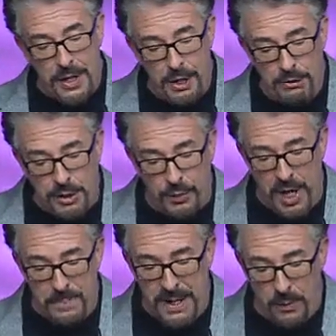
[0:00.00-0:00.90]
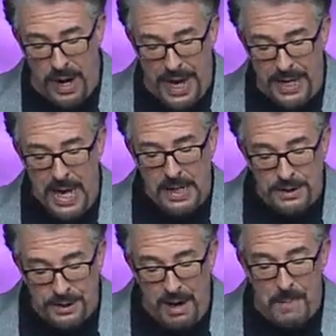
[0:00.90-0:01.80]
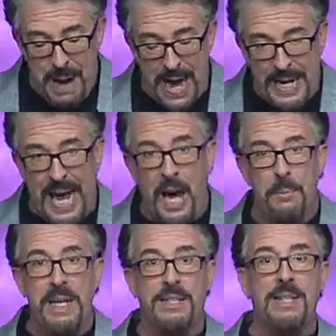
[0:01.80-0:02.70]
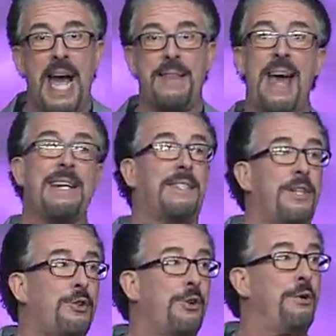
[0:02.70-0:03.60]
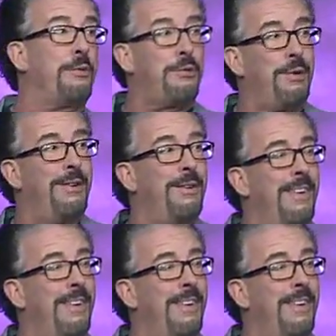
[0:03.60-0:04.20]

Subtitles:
the news would have been read. Somebody help me say that's the truth.